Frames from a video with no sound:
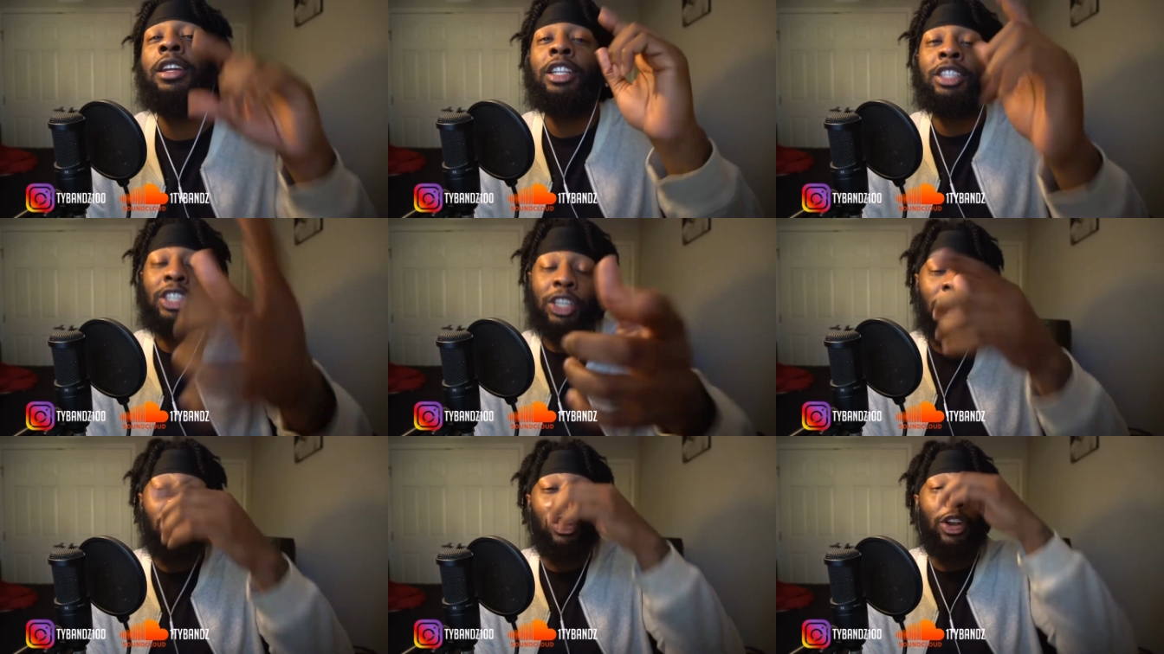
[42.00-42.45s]

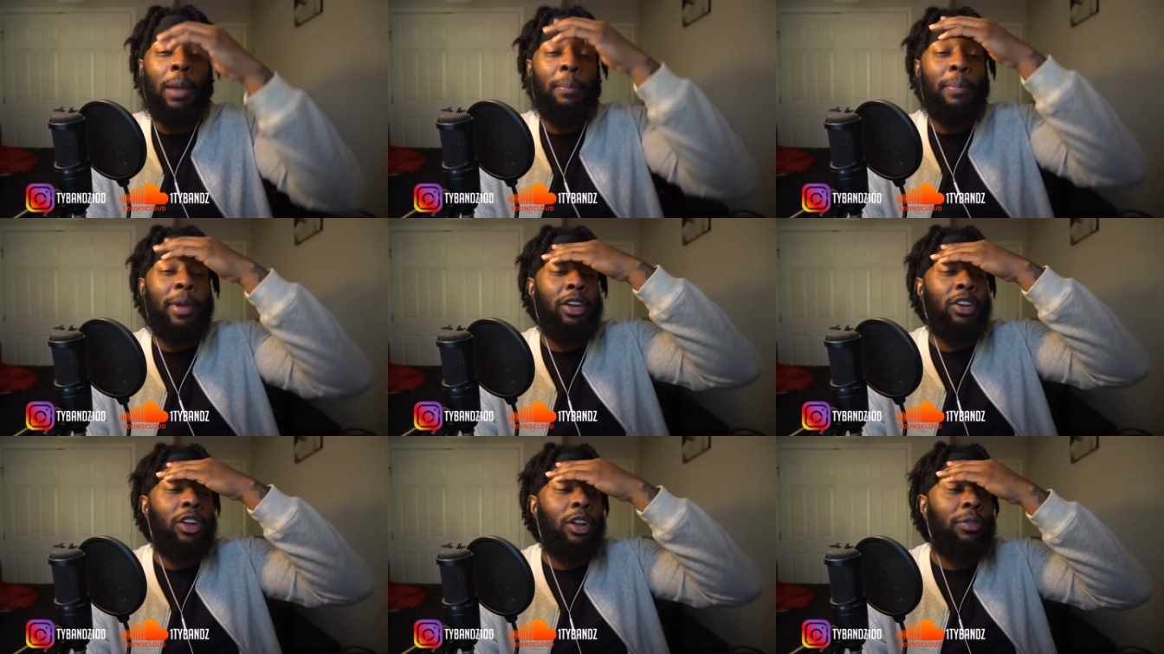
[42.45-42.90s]
Turn on that
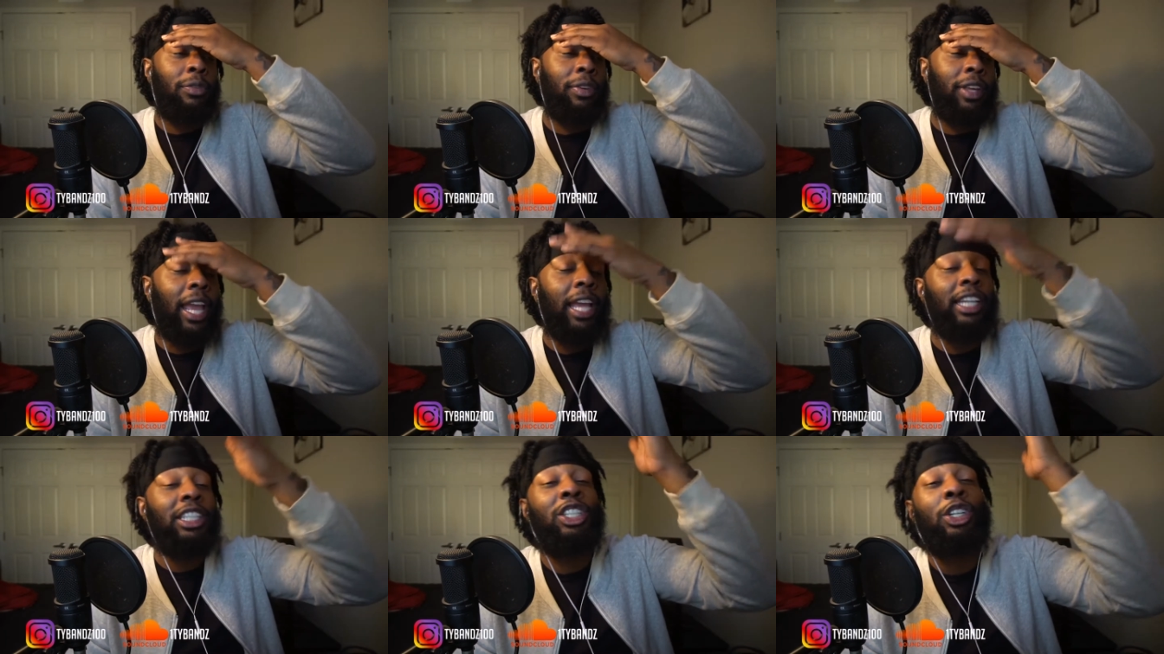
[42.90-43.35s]
bell
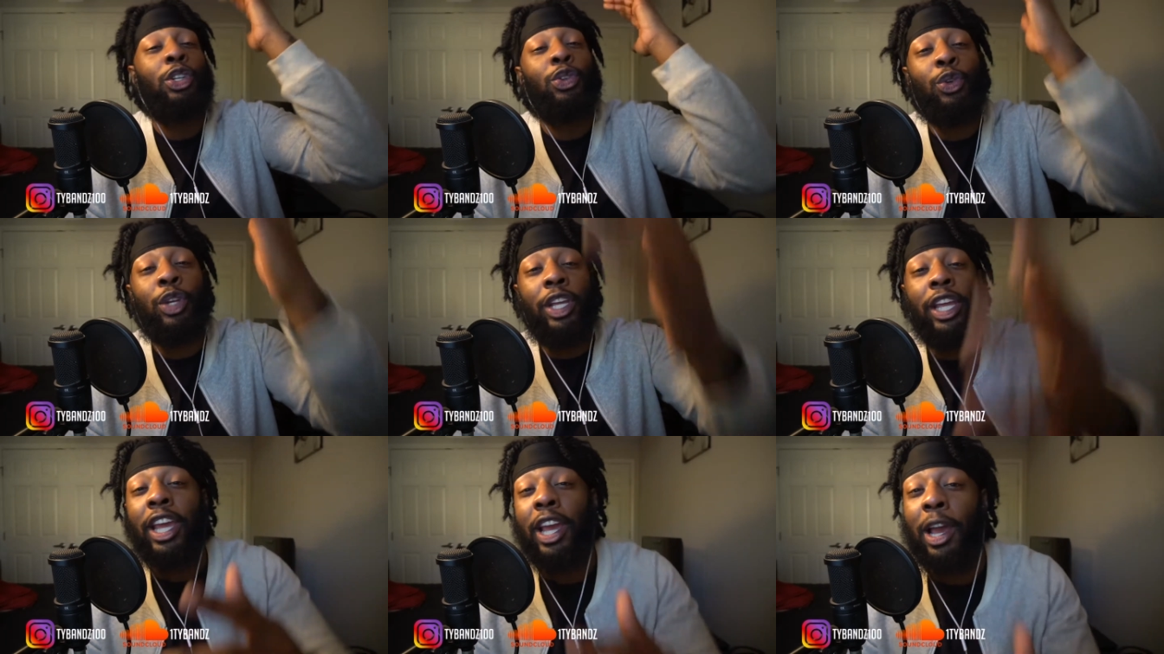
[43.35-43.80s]
notification so you
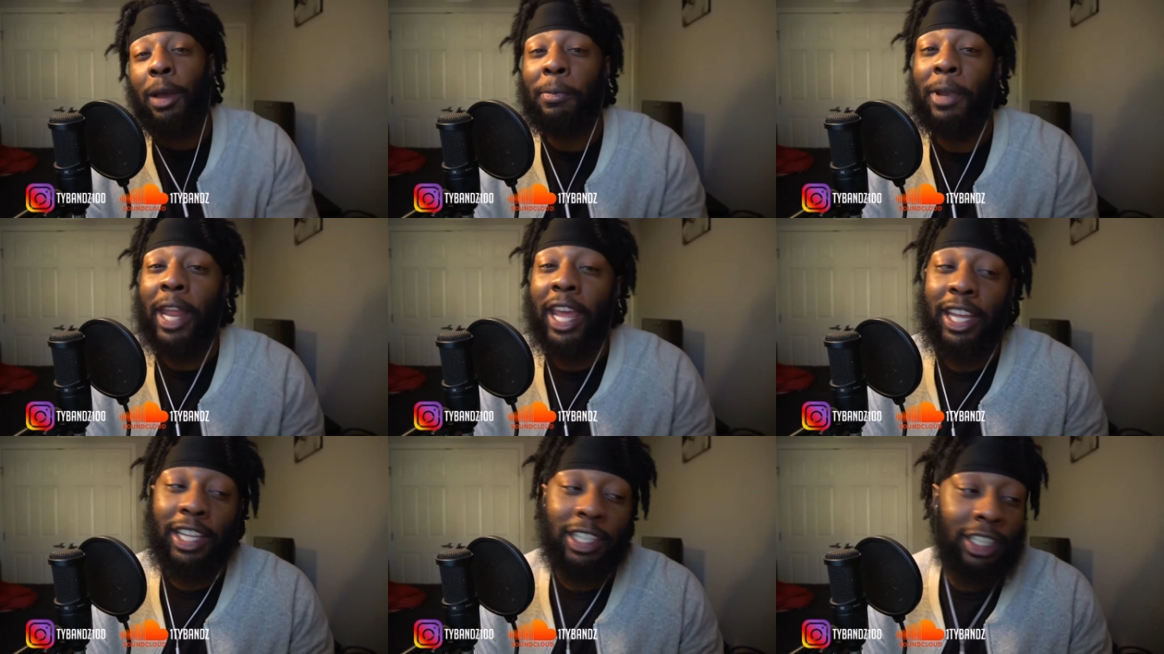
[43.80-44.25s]
can get
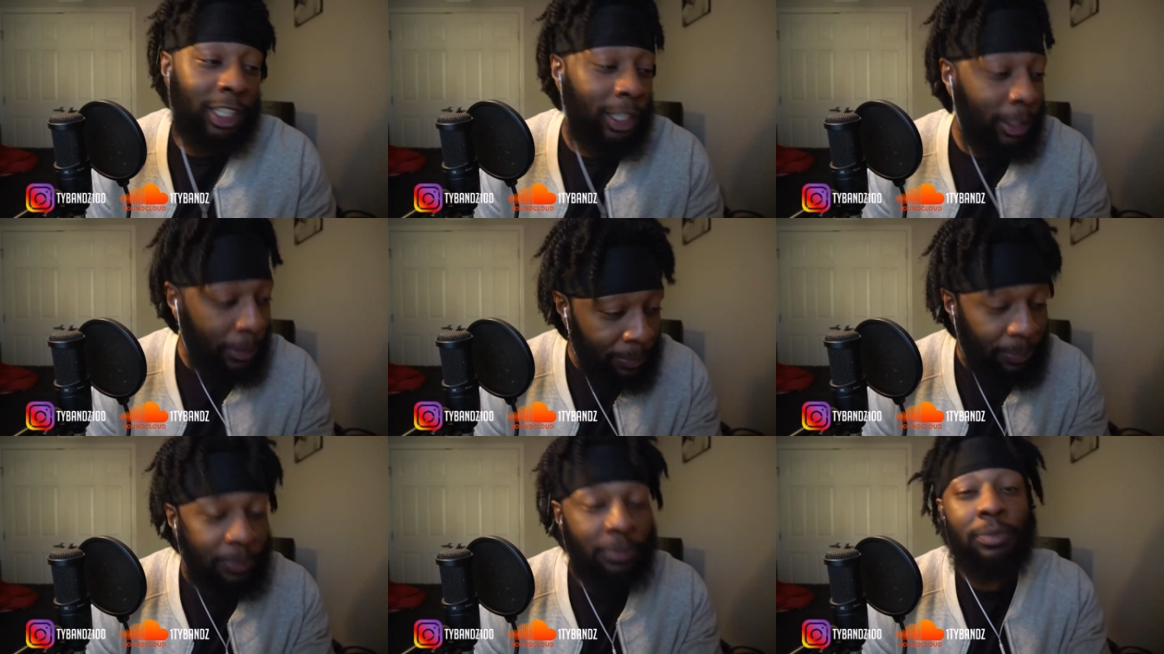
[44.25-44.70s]
updates
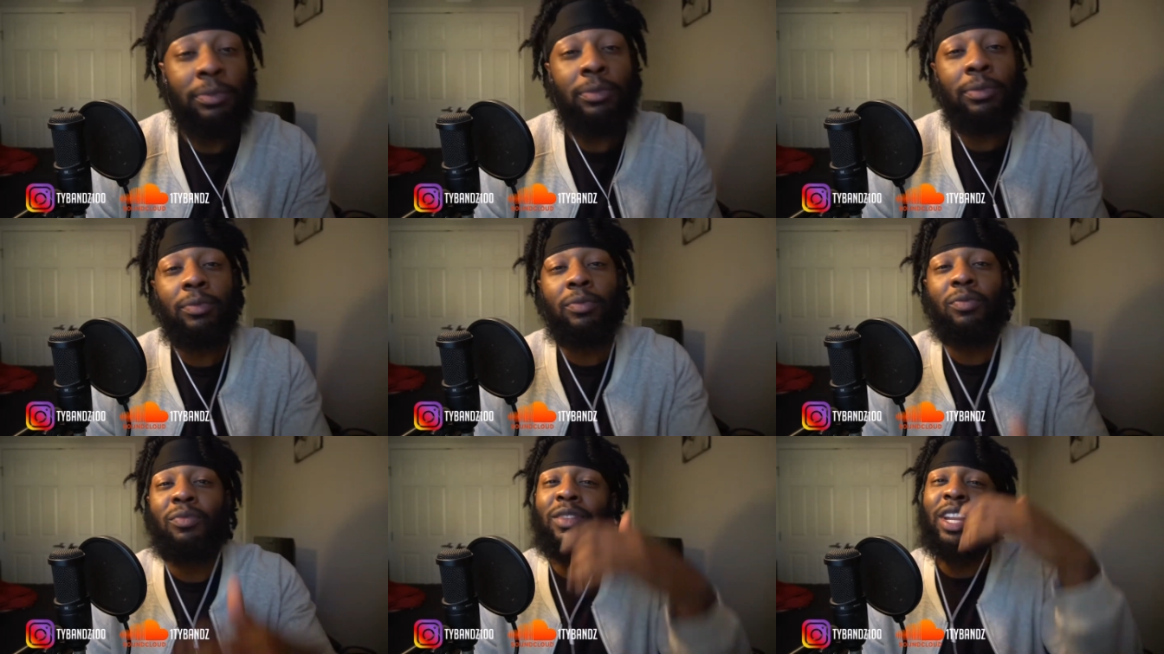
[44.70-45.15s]

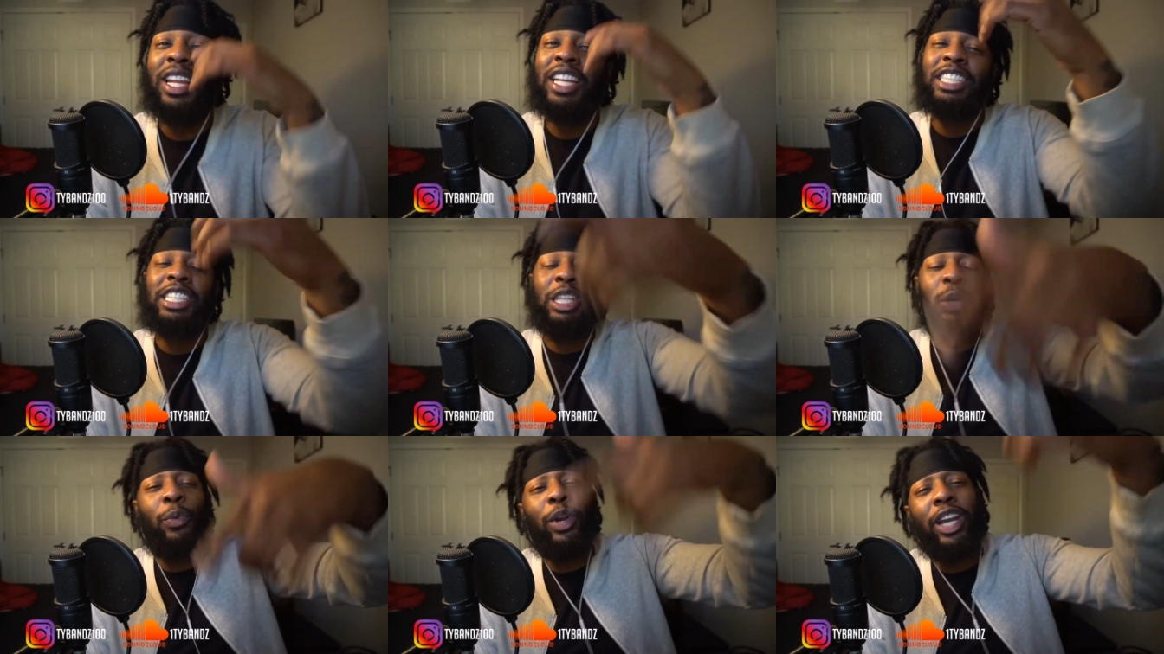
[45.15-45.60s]
and
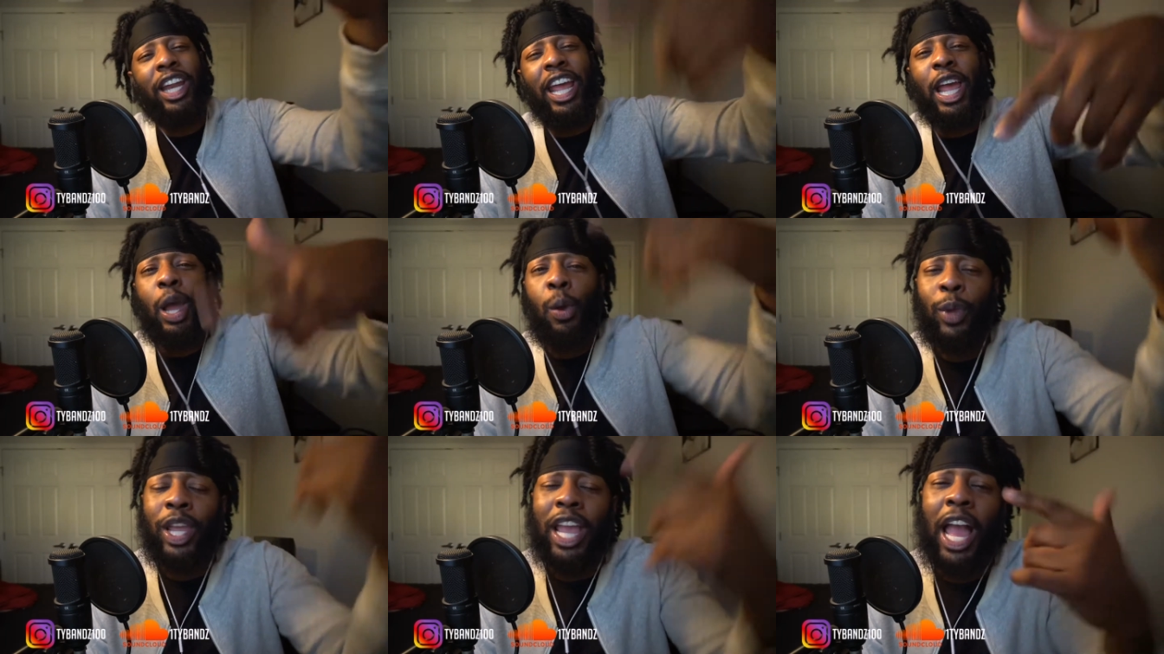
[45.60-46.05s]
see what the
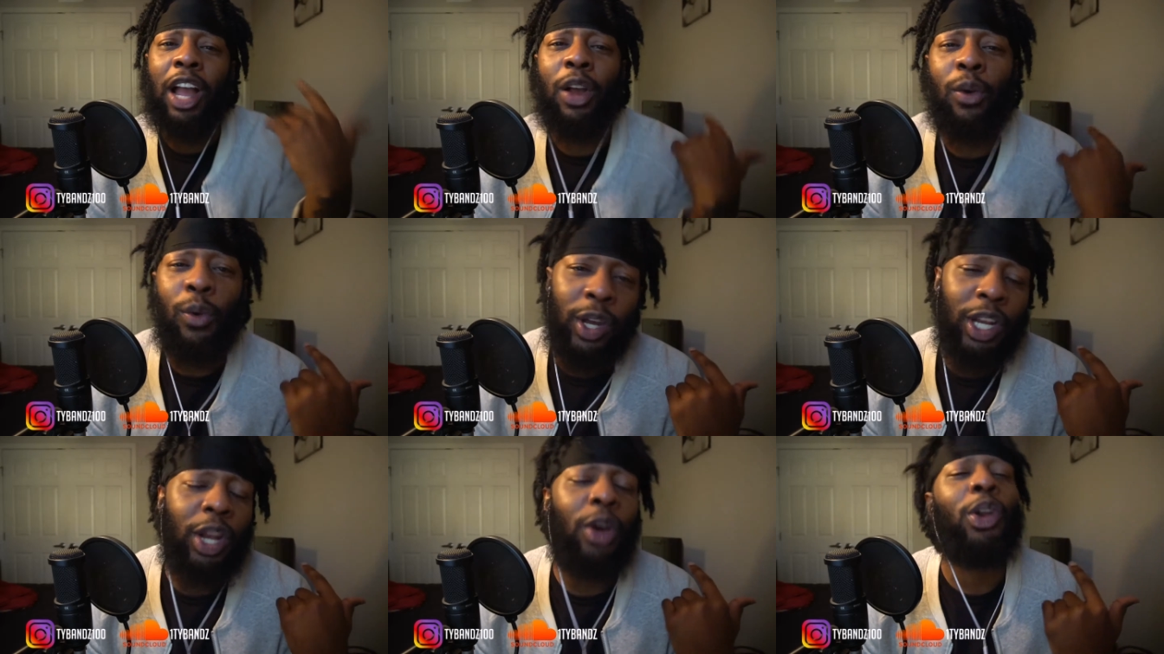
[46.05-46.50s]
hell we got
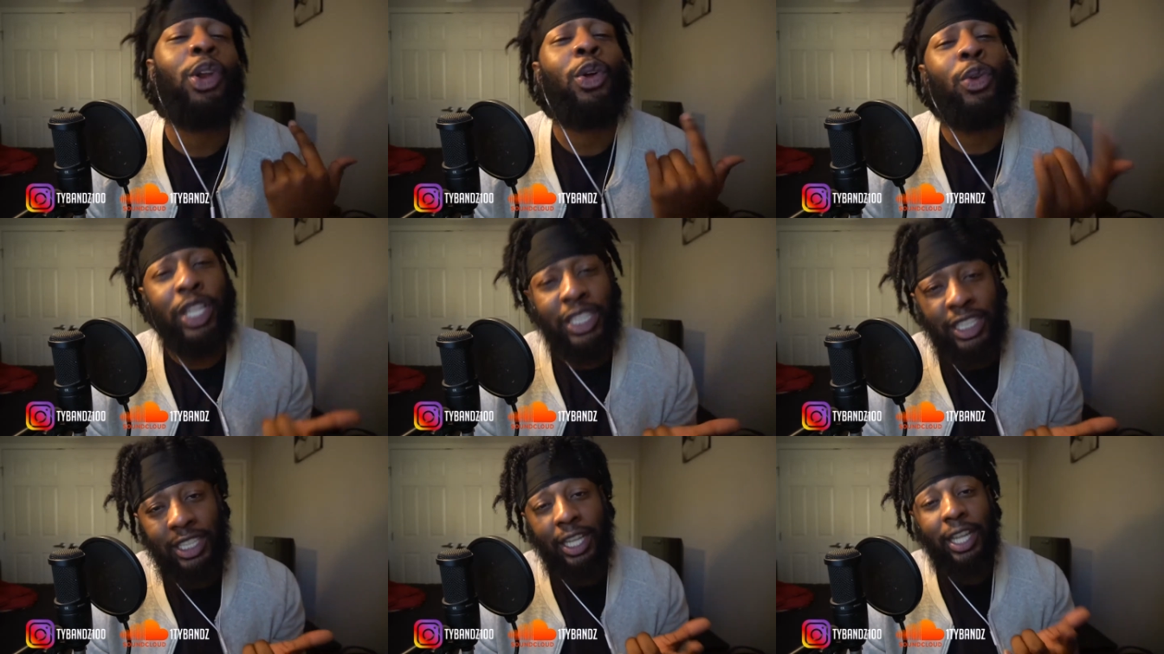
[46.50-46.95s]
going on
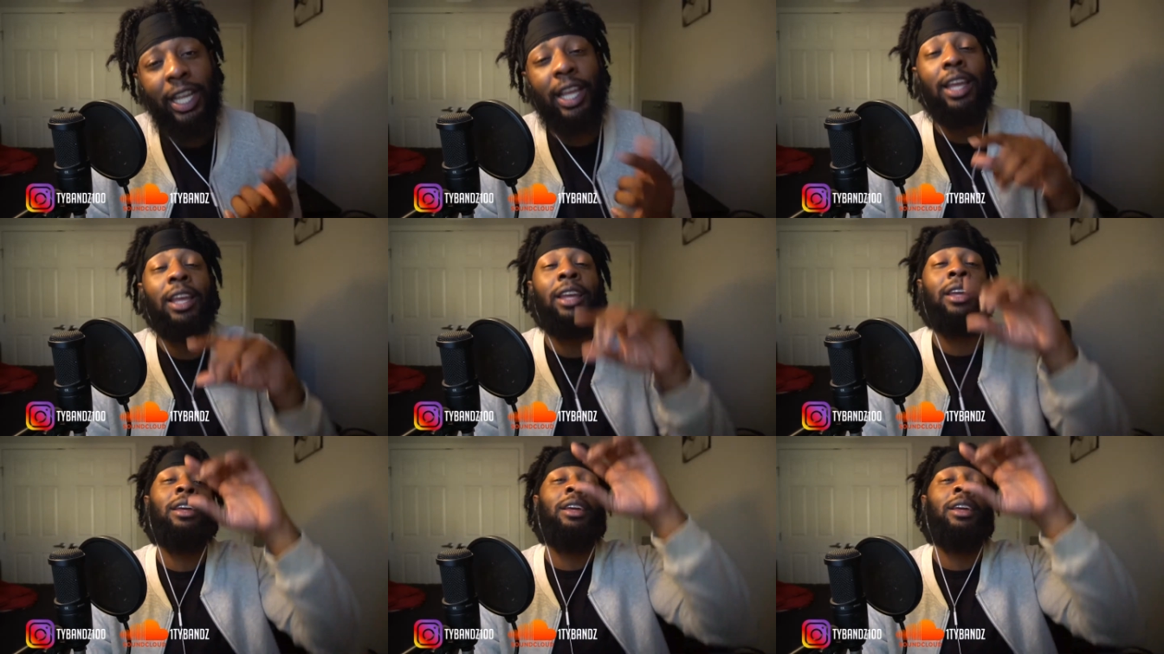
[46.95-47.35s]
this end.